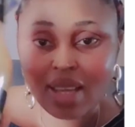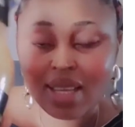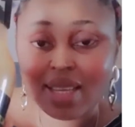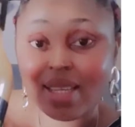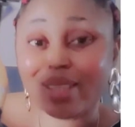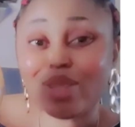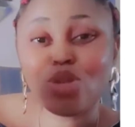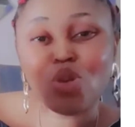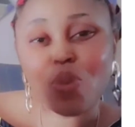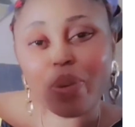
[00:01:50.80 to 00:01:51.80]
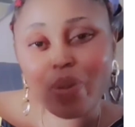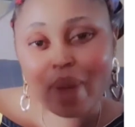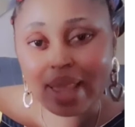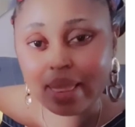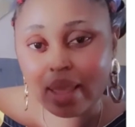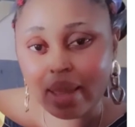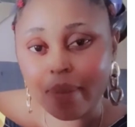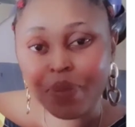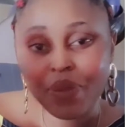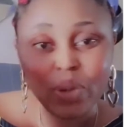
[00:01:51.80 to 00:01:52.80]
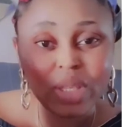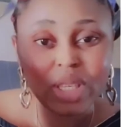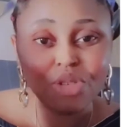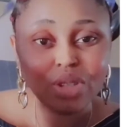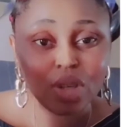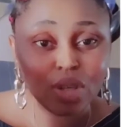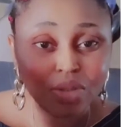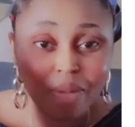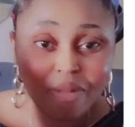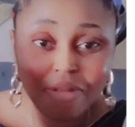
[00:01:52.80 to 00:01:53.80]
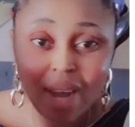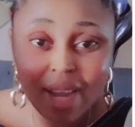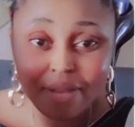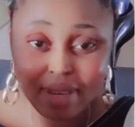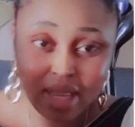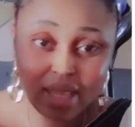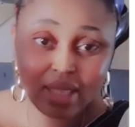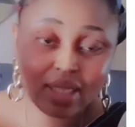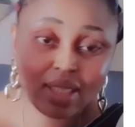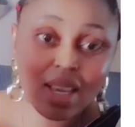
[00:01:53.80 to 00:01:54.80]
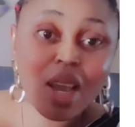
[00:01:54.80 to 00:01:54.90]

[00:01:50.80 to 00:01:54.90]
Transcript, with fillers: Yes, super whitening. You see results from five days.